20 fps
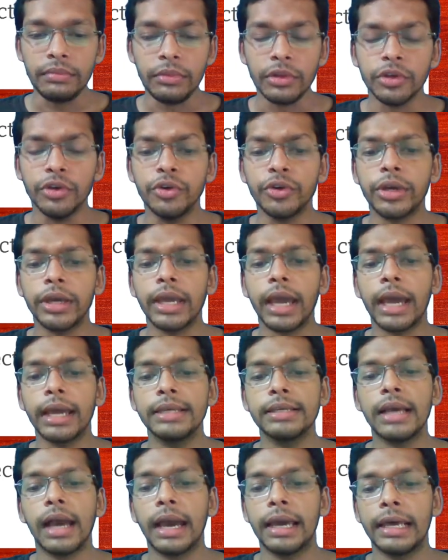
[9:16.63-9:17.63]
Okay,
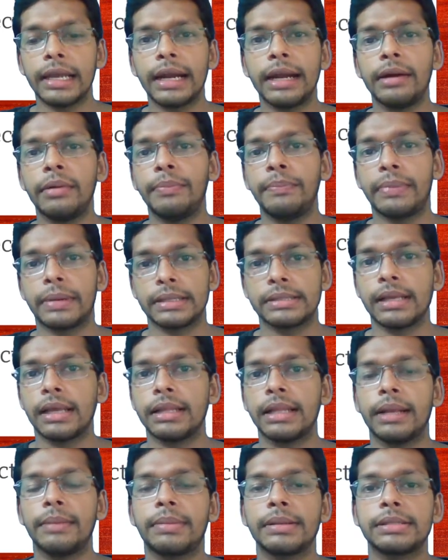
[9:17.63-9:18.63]
I read Prasad
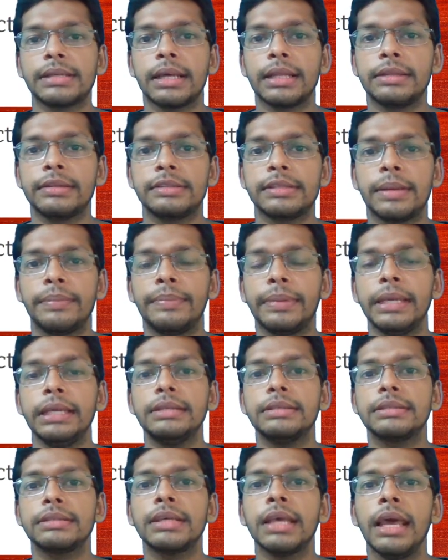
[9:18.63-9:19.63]
and Prasad some
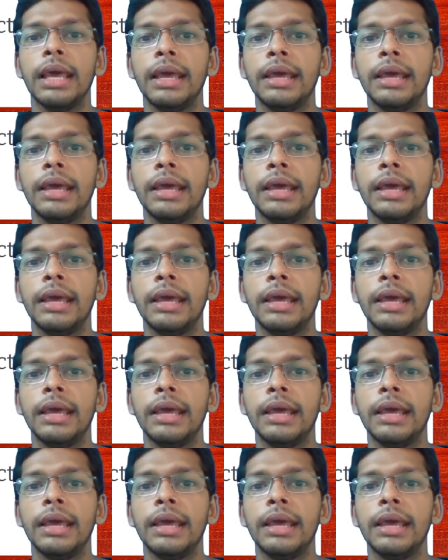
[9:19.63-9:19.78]
pages.